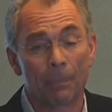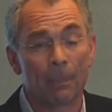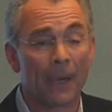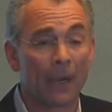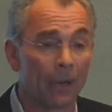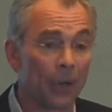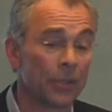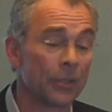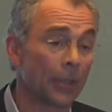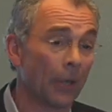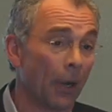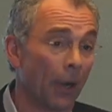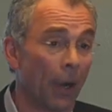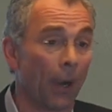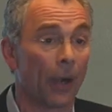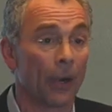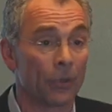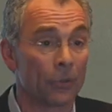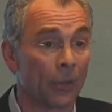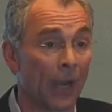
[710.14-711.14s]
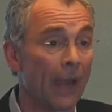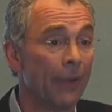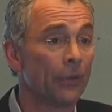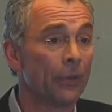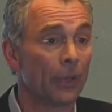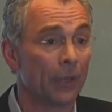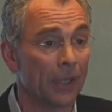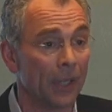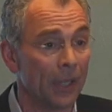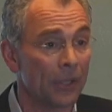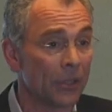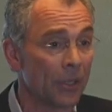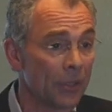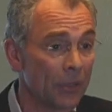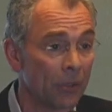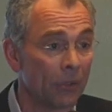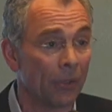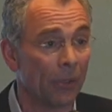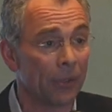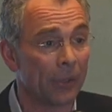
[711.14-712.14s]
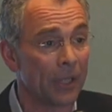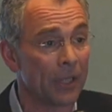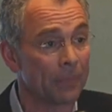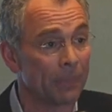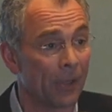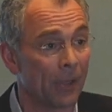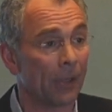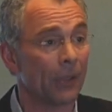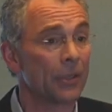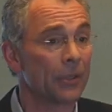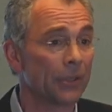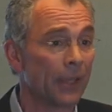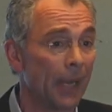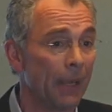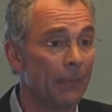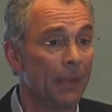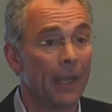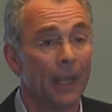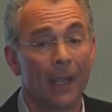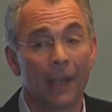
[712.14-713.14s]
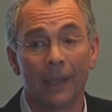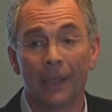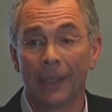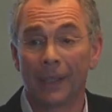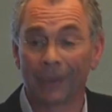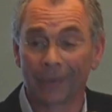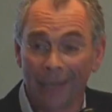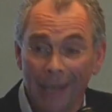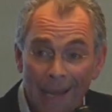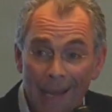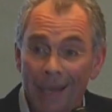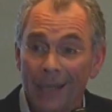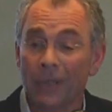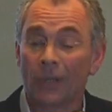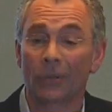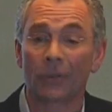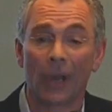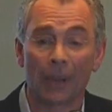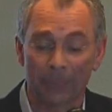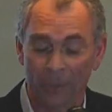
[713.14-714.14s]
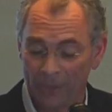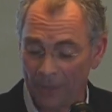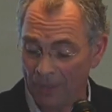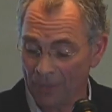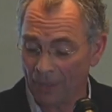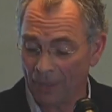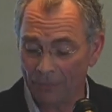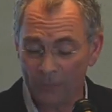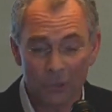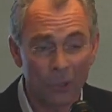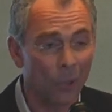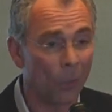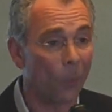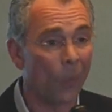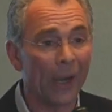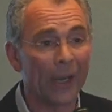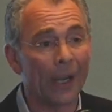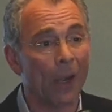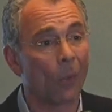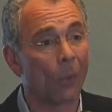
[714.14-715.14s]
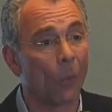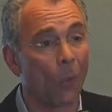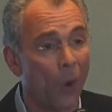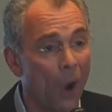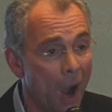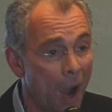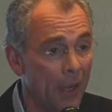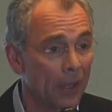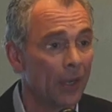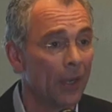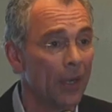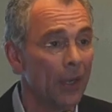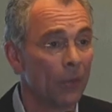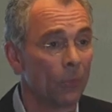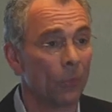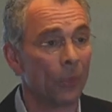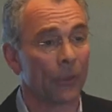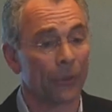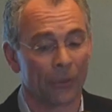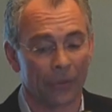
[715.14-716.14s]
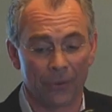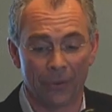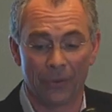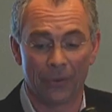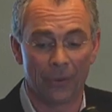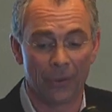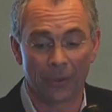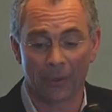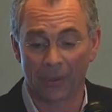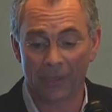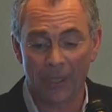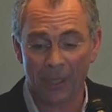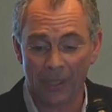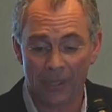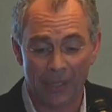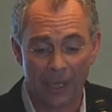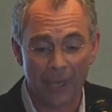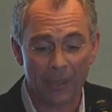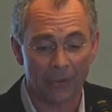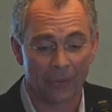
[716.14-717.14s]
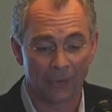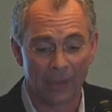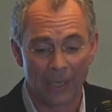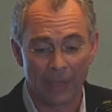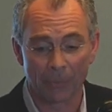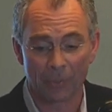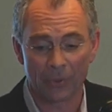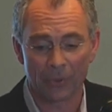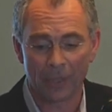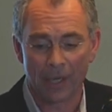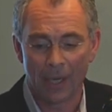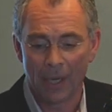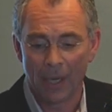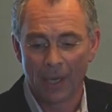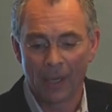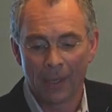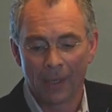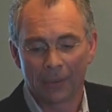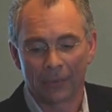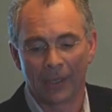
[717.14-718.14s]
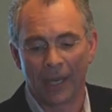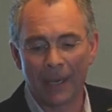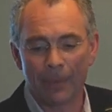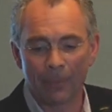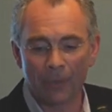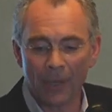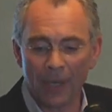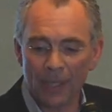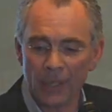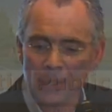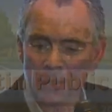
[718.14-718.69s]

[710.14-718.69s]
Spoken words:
of parents are driving their kids to school and they spend all this time in line to drop their kids off at school. Why not walk with their kids and their neighbors? Library,